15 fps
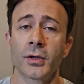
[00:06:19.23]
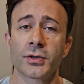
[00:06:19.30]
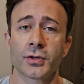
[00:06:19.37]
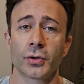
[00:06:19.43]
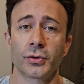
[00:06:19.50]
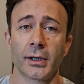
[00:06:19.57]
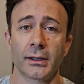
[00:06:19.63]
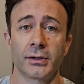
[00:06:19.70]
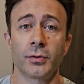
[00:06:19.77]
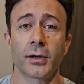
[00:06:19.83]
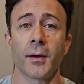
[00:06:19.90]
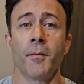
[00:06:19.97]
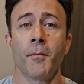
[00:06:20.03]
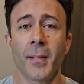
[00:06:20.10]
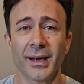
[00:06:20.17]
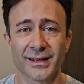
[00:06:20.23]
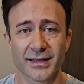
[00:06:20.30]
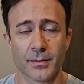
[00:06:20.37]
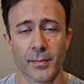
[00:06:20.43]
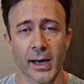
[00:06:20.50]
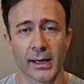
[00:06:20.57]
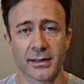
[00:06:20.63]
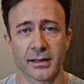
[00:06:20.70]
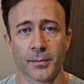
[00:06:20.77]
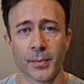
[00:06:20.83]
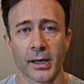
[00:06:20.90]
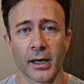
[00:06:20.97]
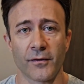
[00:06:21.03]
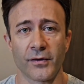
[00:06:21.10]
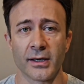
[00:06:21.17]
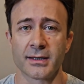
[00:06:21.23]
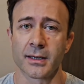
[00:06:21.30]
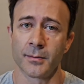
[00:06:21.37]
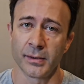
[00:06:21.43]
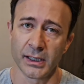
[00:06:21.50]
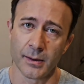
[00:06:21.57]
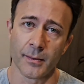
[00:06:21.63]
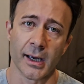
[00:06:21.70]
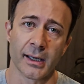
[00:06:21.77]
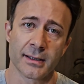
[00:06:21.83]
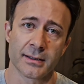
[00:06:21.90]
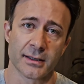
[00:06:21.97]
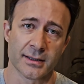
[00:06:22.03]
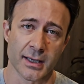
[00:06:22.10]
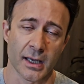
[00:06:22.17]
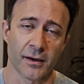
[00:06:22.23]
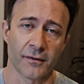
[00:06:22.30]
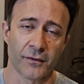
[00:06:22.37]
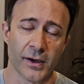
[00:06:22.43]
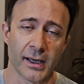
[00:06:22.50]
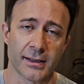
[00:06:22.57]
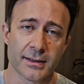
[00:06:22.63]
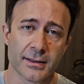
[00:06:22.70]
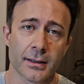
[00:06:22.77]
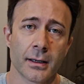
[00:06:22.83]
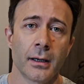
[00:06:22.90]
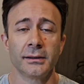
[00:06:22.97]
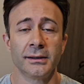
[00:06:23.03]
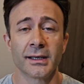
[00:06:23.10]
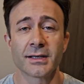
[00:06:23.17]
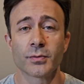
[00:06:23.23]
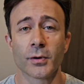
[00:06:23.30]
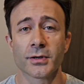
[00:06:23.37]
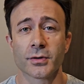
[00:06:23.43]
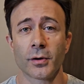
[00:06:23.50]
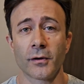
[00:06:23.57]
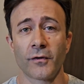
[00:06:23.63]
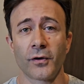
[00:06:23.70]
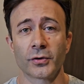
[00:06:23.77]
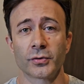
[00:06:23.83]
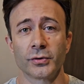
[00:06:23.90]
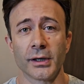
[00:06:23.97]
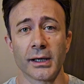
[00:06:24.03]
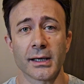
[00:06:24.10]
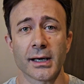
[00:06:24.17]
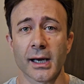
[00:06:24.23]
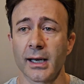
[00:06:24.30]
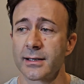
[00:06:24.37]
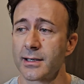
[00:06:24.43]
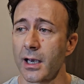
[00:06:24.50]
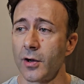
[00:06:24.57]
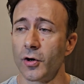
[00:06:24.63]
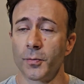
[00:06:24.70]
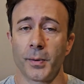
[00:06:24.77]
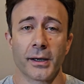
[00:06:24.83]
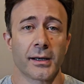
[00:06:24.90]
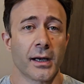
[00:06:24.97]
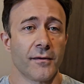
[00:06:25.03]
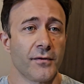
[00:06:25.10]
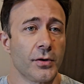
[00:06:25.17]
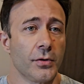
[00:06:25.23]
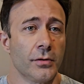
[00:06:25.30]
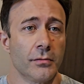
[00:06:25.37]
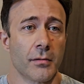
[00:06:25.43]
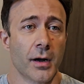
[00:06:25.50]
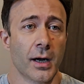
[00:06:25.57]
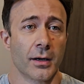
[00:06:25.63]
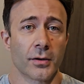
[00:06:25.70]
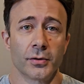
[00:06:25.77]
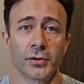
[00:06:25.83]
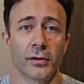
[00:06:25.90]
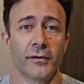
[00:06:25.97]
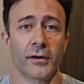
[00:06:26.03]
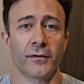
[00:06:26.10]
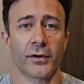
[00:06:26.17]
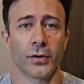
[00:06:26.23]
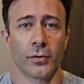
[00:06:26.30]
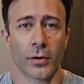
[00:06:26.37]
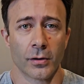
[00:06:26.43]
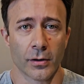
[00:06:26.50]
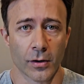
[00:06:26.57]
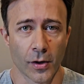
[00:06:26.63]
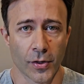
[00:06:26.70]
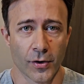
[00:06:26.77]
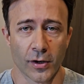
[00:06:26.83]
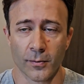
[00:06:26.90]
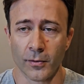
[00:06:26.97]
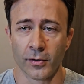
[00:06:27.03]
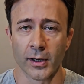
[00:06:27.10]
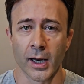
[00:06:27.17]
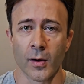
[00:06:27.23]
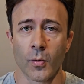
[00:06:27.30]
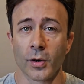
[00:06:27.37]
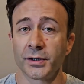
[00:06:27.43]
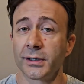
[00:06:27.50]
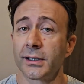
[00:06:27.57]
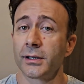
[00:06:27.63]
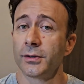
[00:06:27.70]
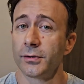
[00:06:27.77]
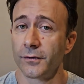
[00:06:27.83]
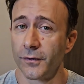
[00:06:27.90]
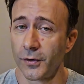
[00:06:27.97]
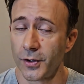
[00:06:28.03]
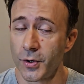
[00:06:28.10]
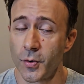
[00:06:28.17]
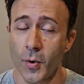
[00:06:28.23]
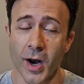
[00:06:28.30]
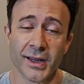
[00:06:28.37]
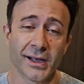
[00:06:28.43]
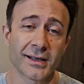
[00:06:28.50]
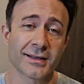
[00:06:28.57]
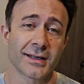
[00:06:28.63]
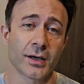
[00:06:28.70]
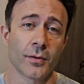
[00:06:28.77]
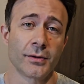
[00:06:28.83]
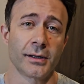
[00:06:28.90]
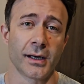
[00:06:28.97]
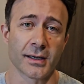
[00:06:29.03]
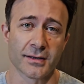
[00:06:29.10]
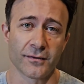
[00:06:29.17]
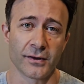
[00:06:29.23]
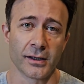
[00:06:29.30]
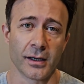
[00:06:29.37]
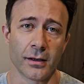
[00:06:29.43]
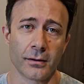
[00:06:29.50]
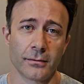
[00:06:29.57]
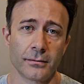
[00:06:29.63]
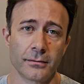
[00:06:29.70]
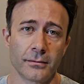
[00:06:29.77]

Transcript: so that you can maximize the benefits and minimize the side effects. This was all for today, guys. I hope I gave you a good overview on growth hormone and what it can do for you, and I'll see you in the next video.